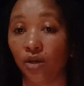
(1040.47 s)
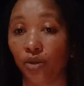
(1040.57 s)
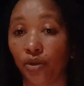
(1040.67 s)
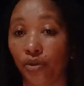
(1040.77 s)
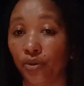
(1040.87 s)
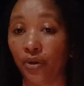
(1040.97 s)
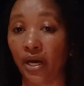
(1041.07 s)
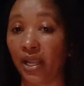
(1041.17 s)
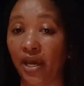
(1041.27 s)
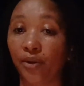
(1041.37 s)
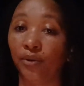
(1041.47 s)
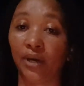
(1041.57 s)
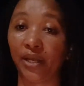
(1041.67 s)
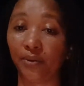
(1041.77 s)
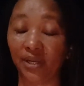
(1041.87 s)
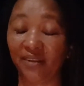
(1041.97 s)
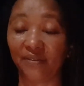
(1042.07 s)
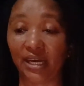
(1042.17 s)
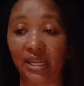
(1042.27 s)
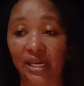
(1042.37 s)
You know, and I know I don't live
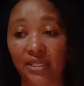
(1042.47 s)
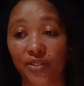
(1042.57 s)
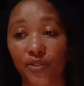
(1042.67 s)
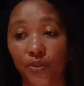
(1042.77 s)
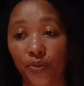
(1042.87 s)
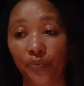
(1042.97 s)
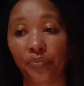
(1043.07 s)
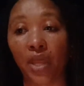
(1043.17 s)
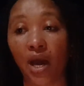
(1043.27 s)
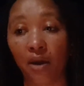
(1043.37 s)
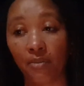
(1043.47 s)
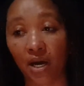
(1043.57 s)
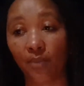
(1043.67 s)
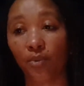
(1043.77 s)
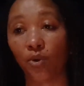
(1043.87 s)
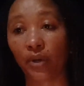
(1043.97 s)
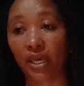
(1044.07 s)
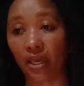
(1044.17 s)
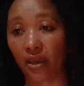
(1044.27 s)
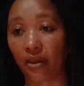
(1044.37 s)
like that. So I'm
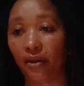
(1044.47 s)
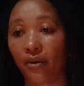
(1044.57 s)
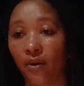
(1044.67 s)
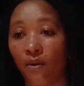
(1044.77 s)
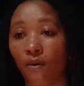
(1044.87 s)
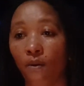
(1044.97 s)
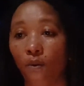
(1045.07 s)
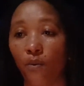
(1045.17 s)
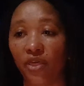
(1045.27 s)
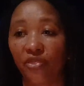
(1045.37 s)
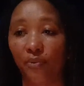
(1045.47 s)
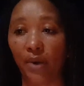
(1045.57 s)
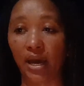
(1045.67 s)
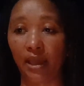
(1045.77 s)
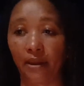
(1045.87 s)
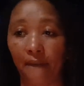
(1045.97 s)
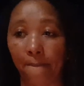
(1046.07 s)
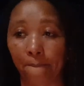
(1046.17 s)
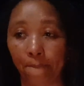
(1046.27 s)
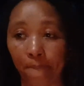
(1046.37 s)
okay with my
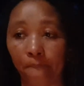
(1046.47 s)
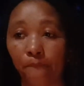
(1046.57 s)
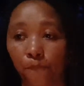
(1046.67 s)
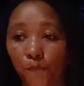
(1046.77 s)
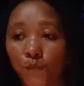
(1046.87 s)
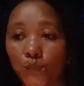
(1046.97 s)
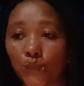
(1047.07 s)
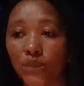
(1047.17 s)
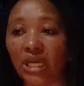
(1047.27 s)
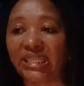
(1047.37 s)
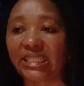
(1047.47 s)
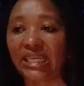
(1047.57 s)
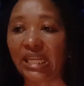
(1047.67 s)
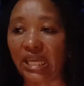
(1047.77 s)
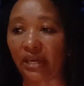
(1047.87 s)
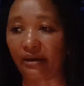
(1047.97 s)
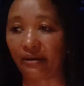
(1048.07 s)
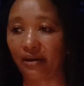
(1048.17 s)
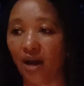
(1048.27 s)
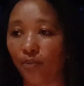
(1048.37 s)
sinning.
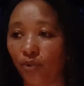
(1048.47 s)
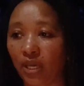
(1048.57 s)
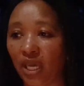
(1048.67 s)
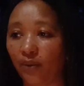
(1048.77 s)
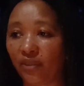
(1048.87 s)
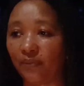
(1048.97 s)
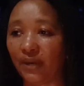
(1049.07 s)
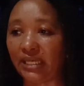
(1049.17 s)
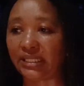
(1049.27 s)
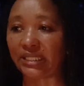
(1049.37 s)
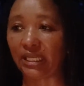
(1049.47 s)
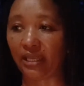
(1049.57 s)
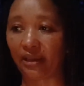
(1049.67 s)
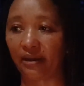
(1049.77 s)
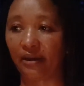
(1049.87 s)
I'm okay with my sinning.